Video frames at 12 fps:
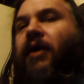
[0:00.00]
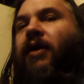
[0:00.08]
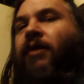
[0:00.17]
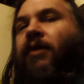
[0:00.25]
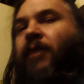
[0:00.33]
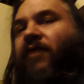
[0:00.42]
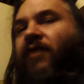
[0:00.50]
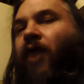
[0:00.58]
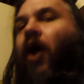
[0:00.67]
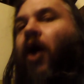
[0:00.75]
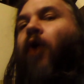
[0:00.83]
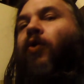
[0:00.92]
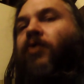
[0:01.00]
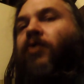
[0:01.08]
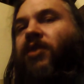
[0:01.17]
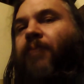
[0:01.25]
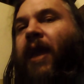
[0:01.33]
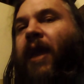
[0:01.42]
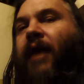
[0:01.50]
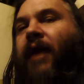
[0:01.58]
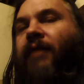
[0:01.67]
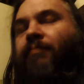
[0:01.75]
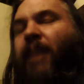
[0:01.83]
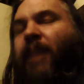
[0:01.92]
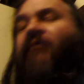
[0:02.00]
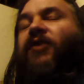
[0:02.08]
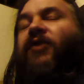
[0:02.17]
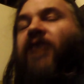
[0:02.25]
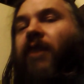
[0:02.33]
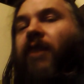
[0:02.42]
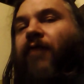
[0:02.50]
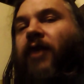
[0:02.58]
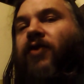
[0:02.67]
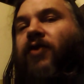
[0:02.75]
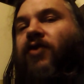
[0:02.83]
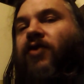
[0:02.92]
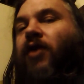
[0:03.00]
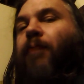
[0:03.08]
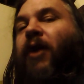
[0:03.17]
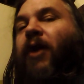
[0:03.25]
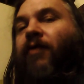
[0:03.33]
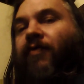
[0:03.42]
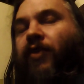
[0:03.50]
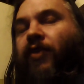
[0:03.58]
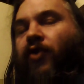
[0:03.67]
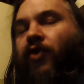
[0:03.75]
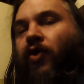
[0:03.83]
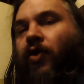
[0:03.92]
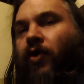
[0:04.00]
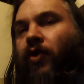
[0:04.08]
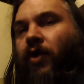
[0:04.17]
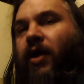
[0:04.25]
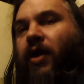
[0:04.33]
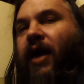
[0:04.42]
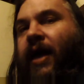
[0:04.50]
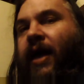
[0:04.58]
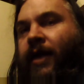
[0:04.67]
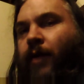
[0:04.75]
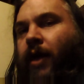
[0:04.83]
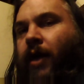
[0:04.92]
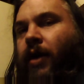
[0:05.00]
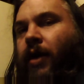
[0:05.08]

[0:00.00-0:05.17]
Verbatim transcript: Commit to the whole span and make the sacrifice because it'll pay off in the eternal anyway.